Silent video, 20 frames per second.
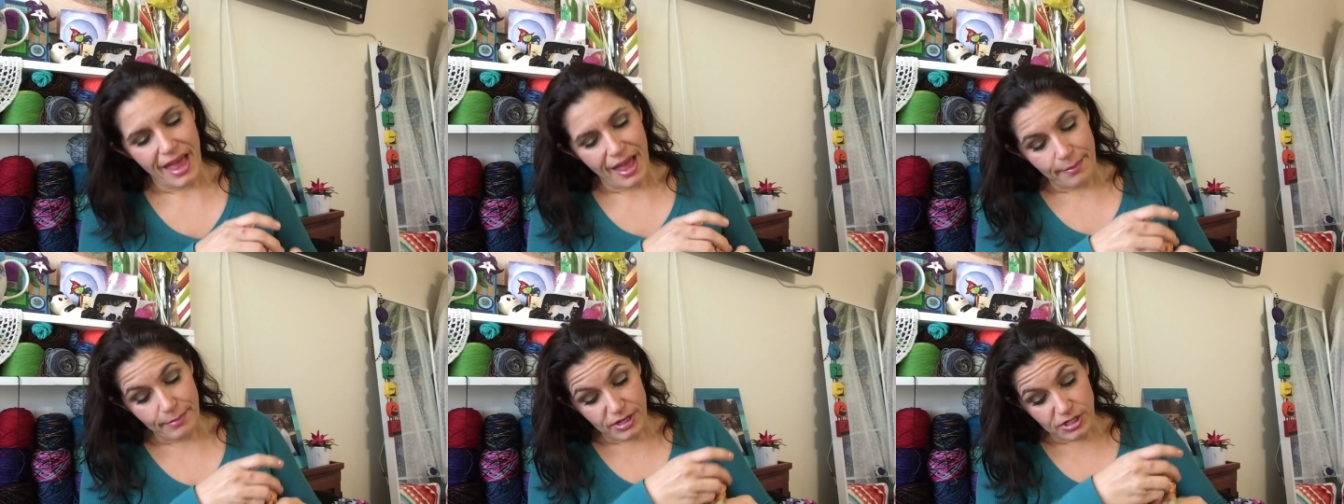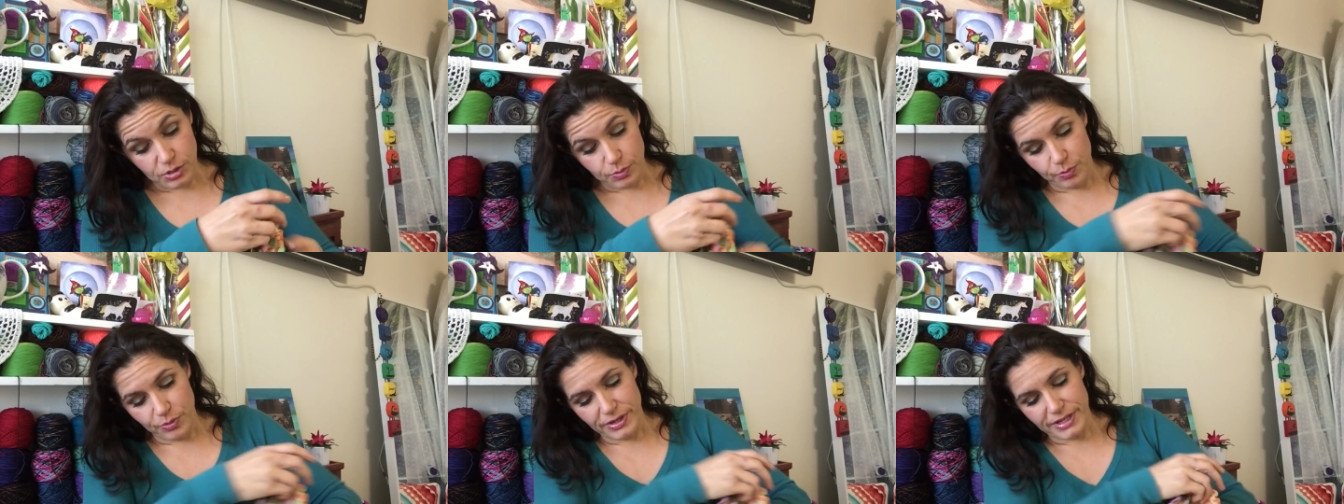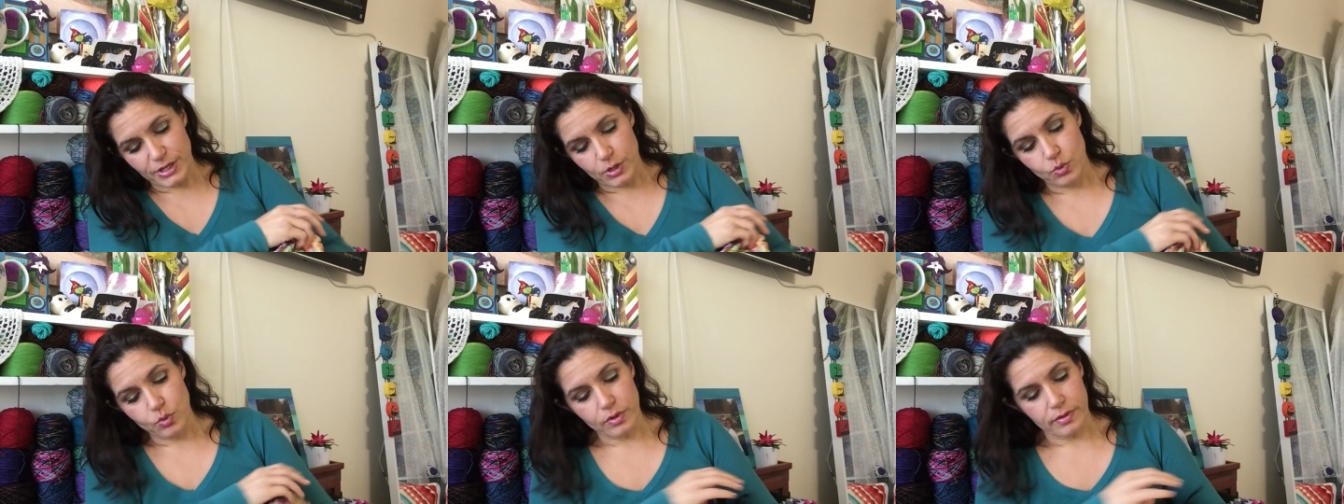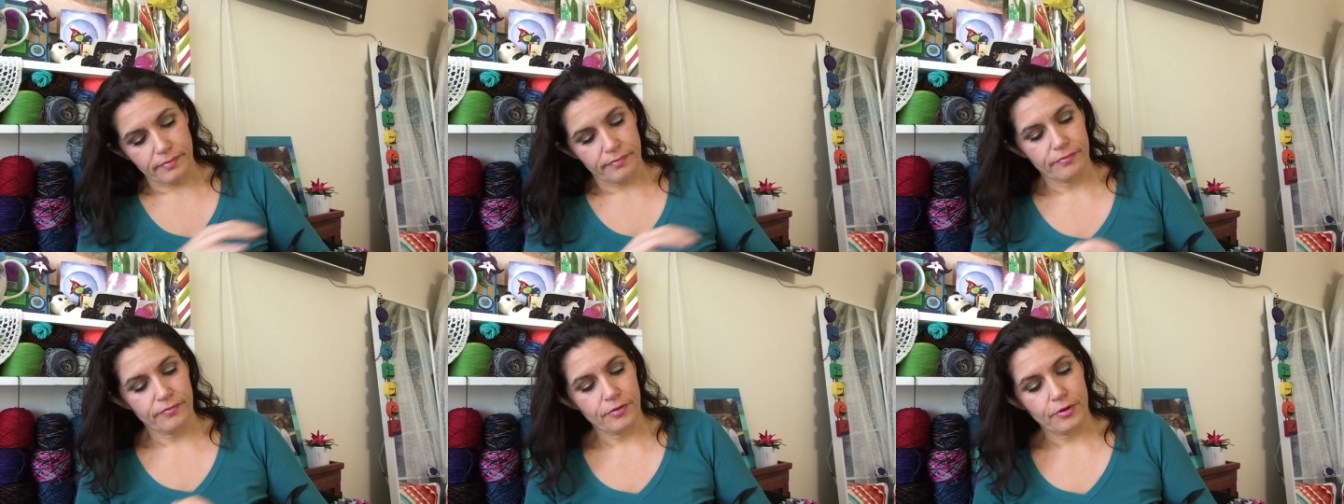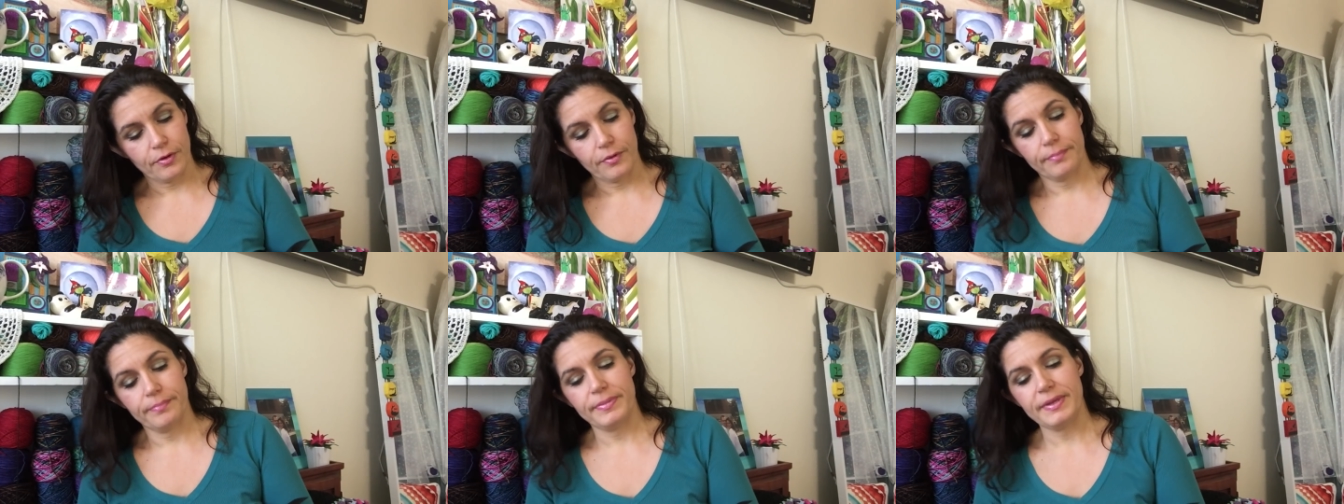I mean, it's pretty cool
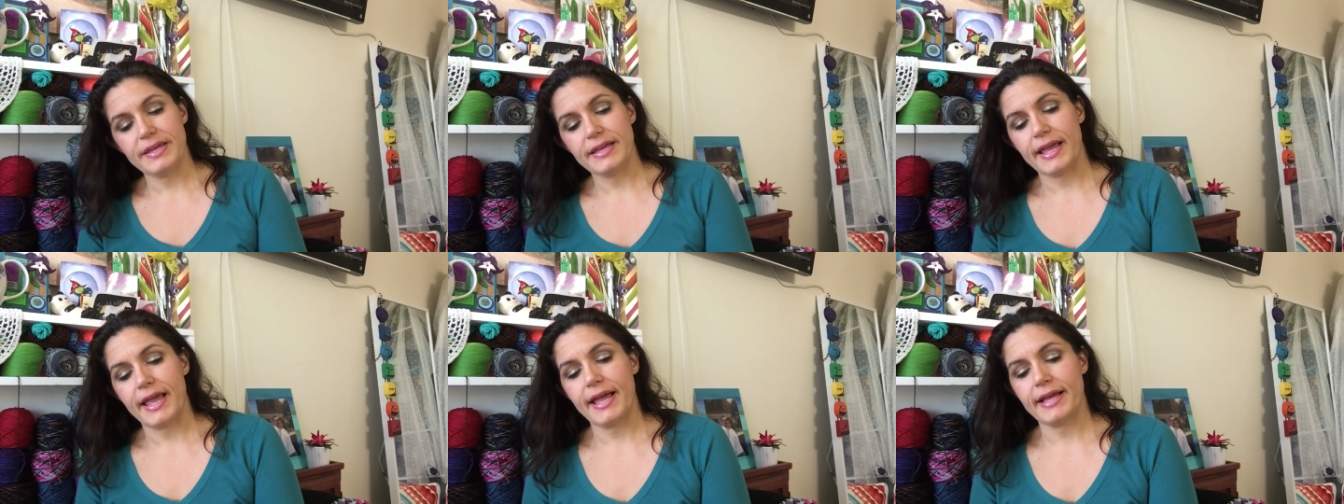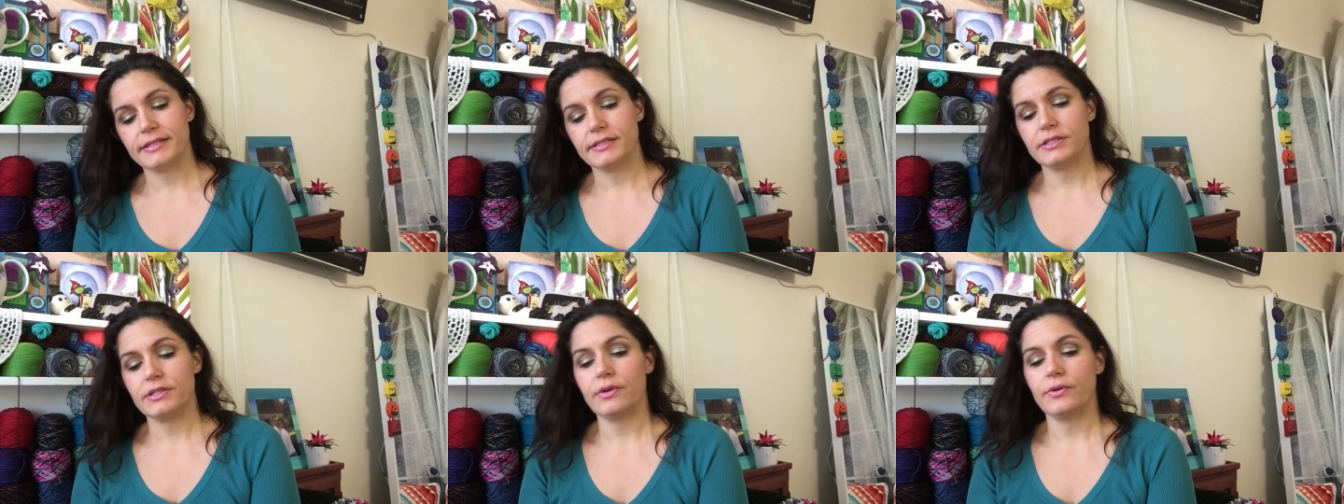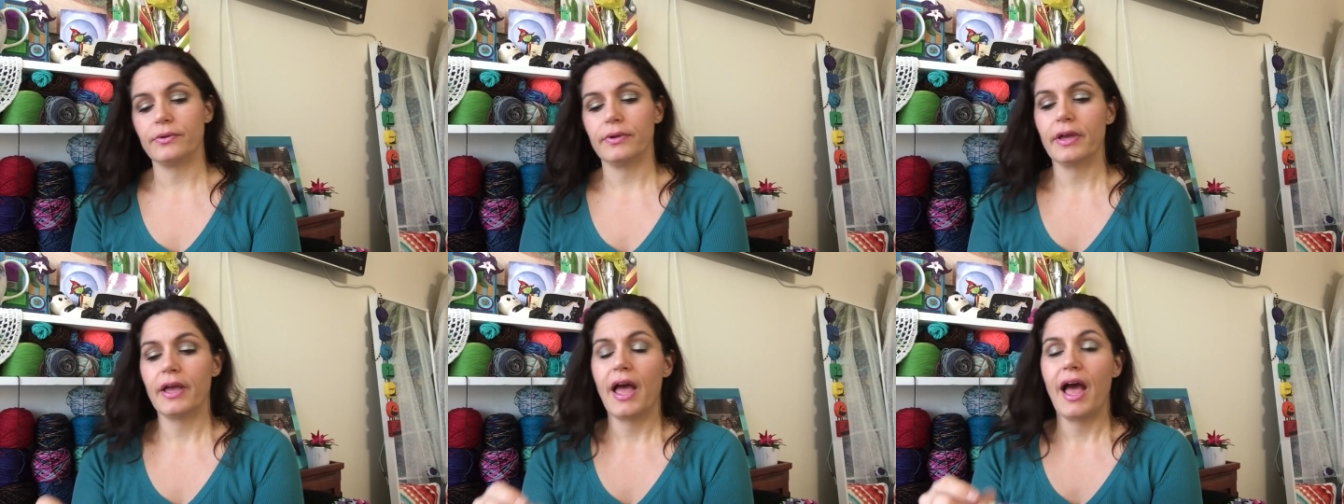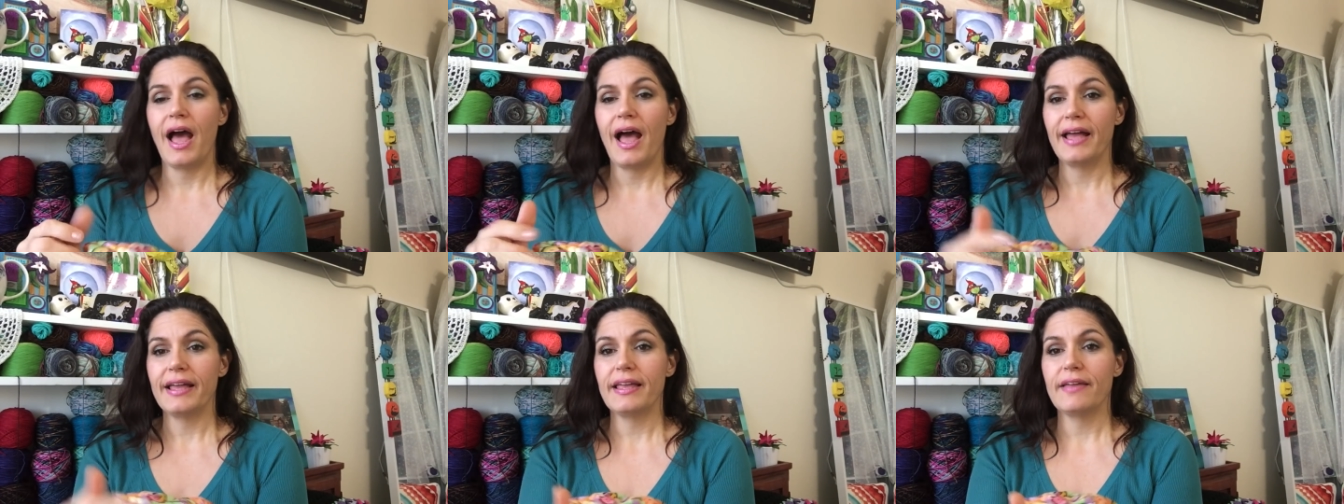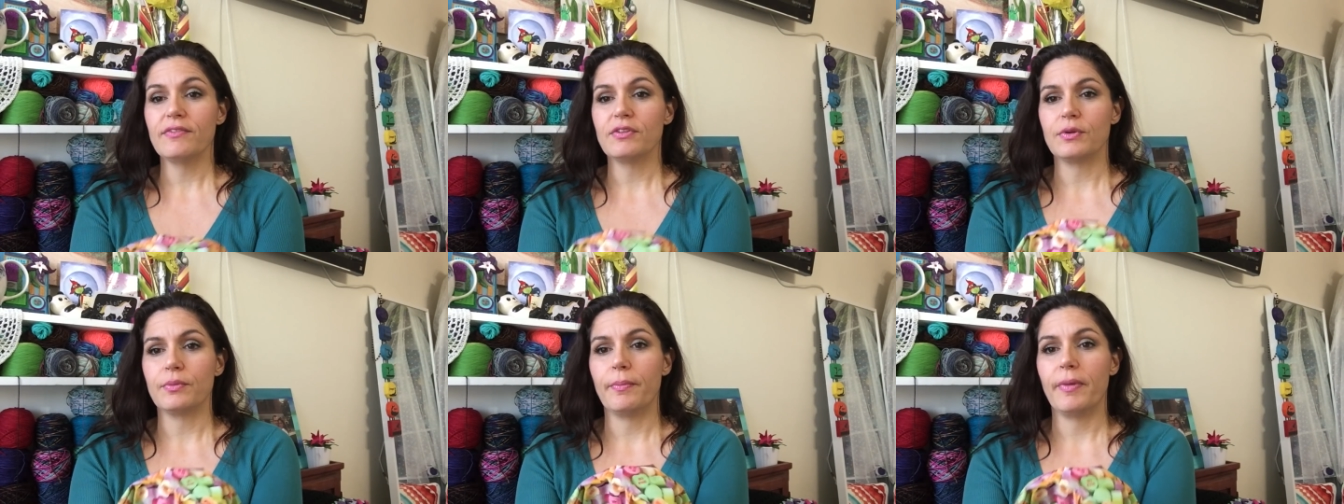for being hand sewn. I
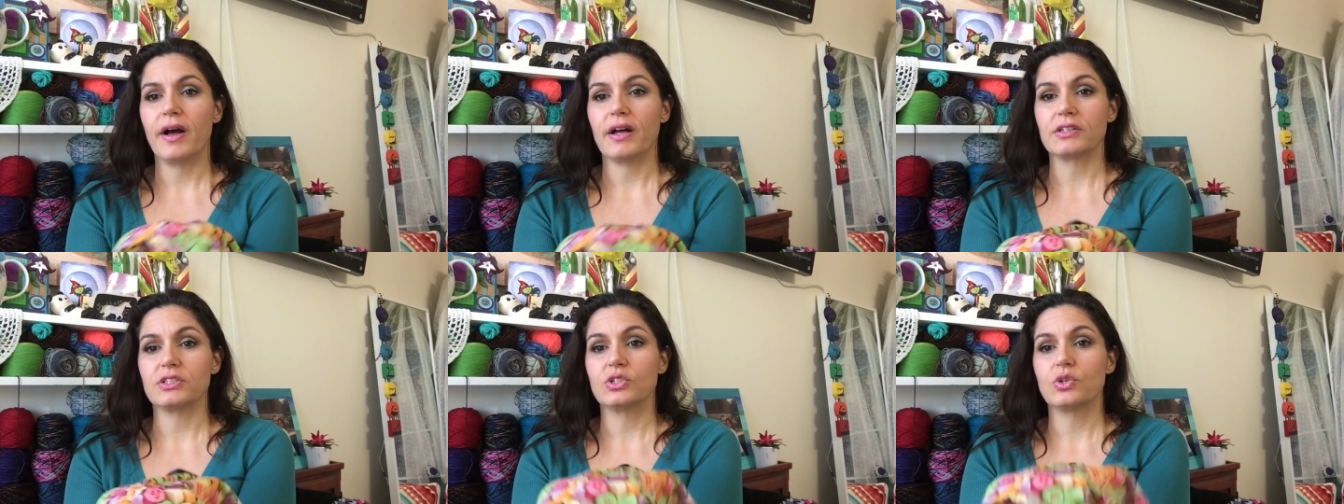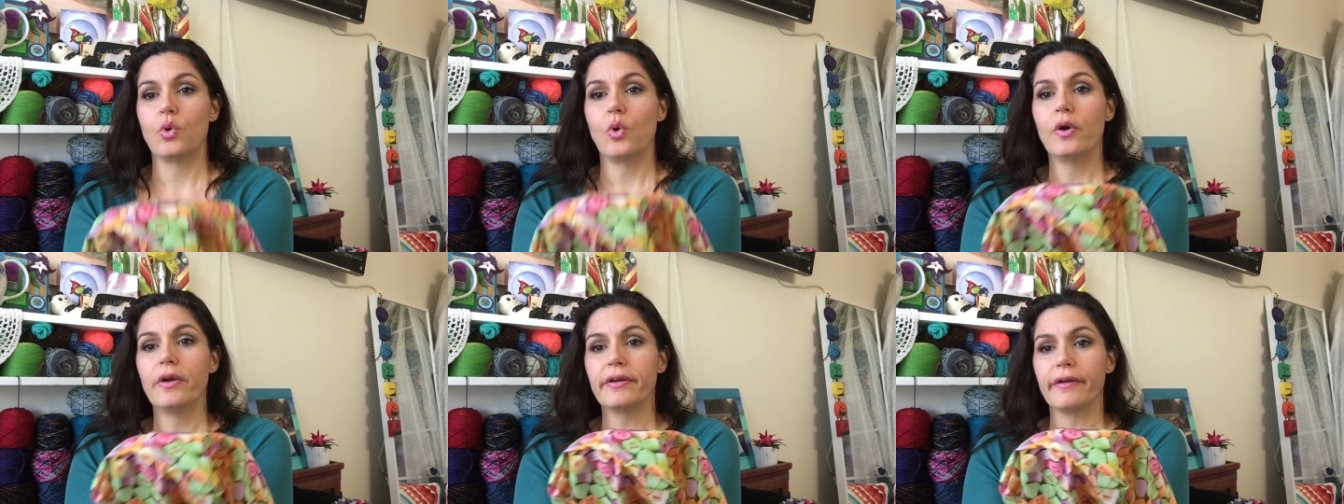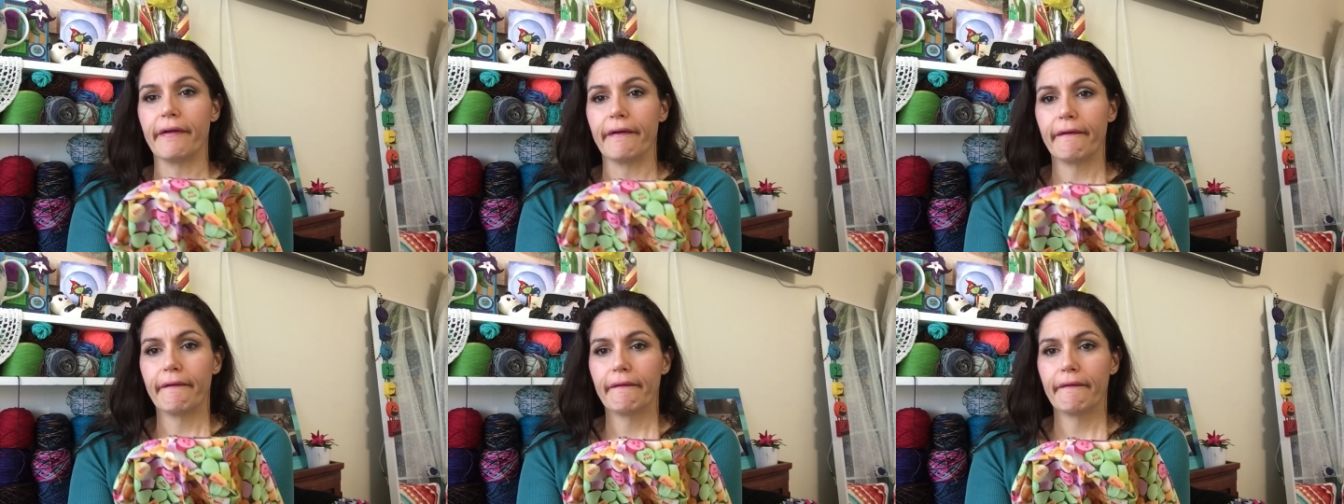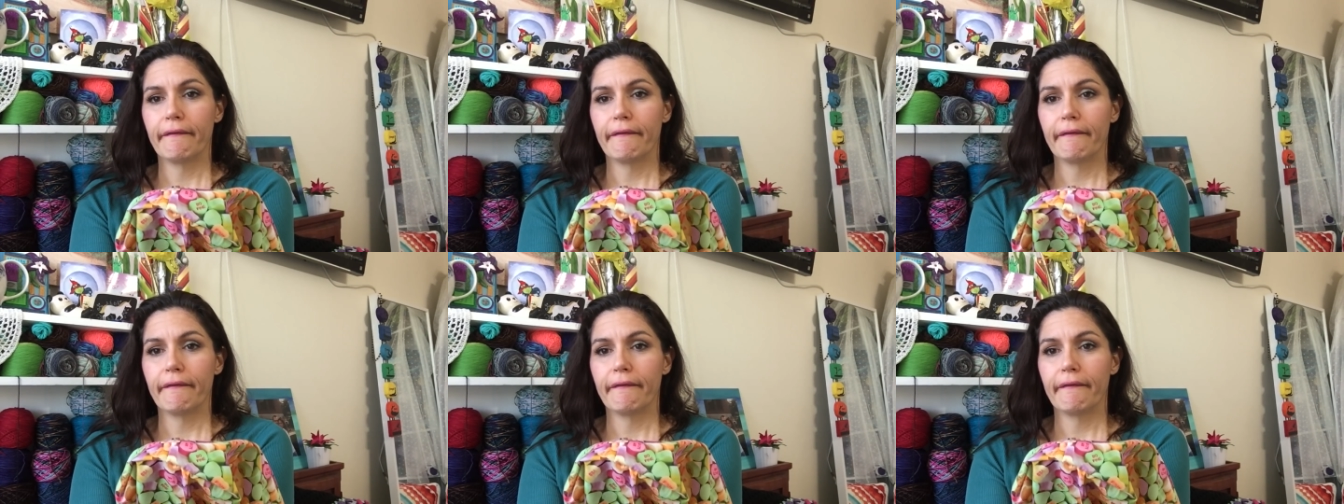gave it a boxed corner.